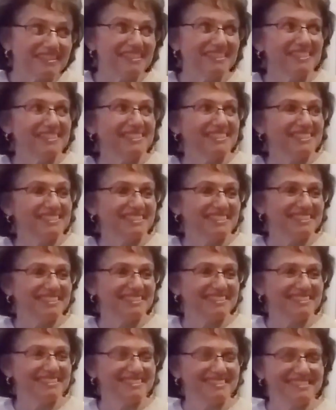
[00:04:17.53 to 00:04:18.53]

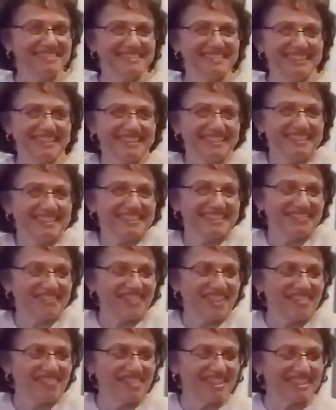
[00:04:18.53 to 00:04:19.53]

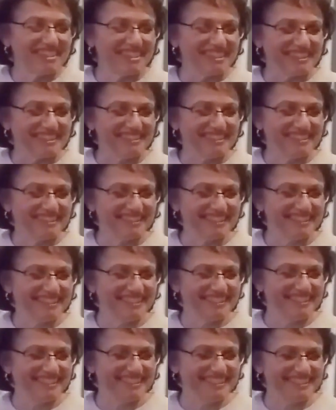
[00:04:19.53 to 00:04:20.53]

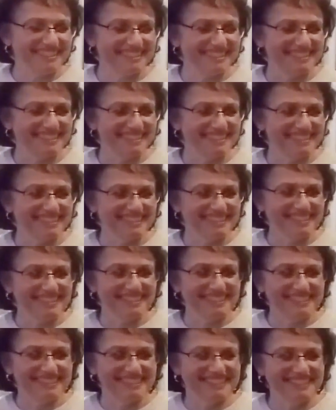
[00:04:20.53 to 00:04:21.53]

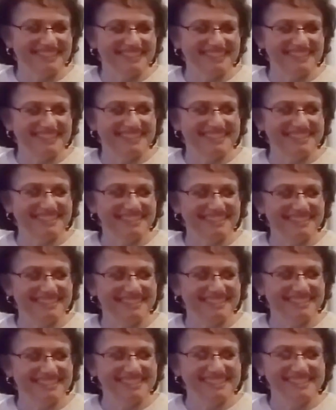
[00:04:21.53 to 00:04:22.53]

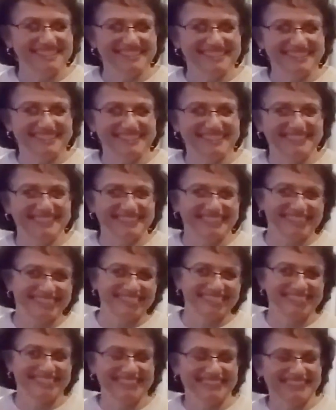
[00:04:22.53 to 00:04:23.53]

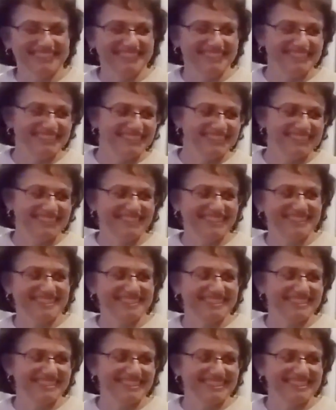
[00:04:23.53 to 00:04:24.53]

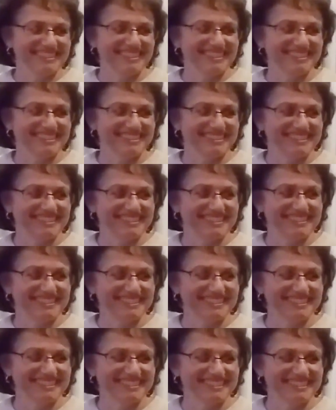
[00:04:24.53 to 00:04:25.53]
No words are spoken by the person on screen.